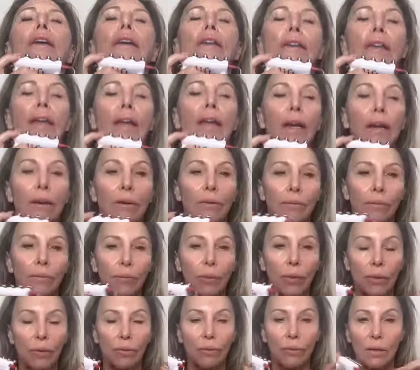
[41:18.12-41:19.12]

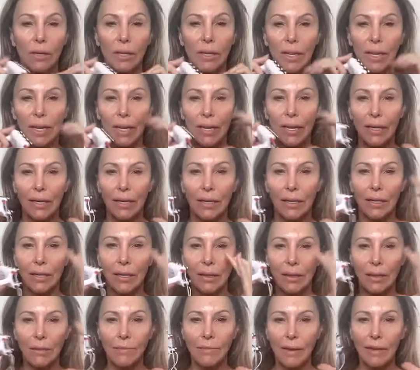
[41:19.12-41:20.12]
Now we're going to hit
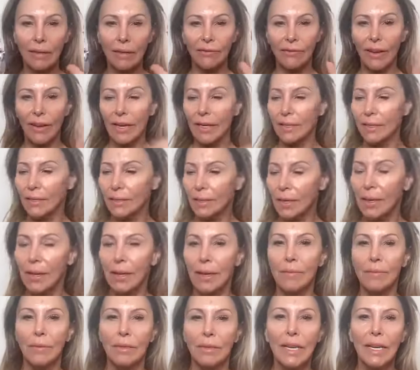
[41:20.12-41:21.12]
the mid face.
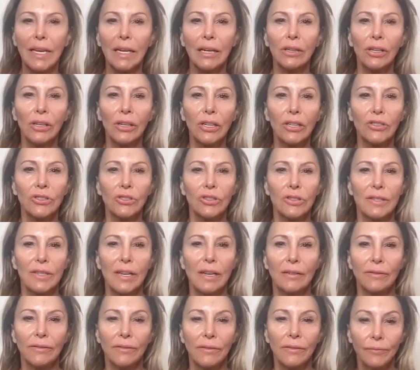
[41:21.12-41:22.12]
But take a look at
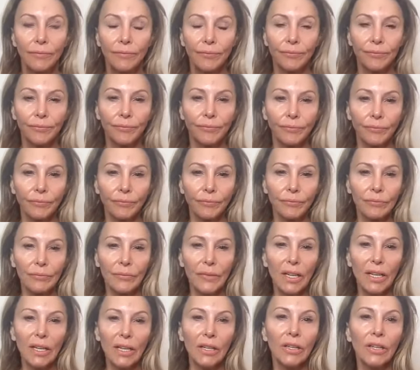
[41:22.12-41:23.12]
yourself.
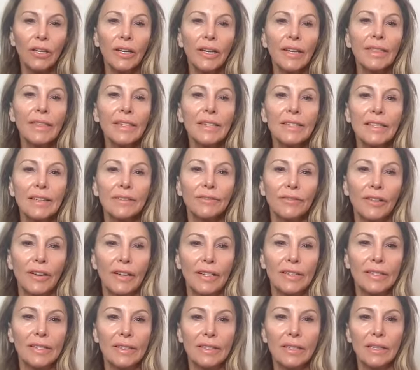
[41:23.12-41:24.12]
Look at the
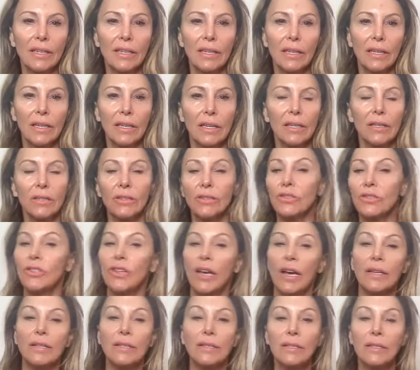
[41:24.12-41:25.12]
difference
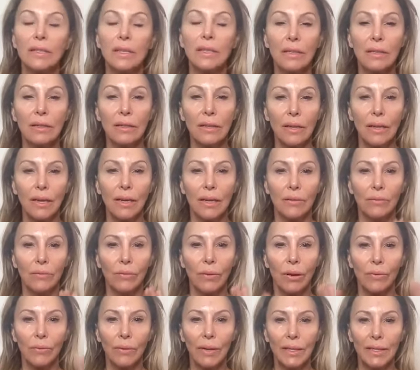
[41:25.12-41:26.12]
just in
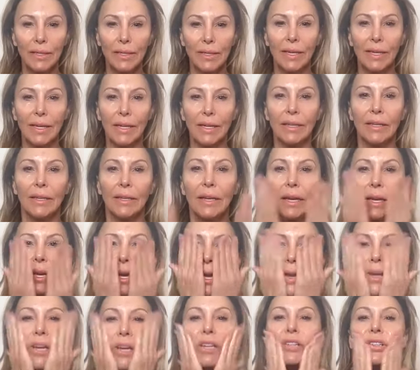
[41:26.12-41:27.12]
what we did
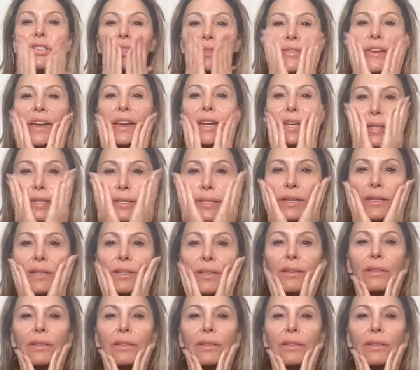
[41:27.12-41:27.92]
in your face.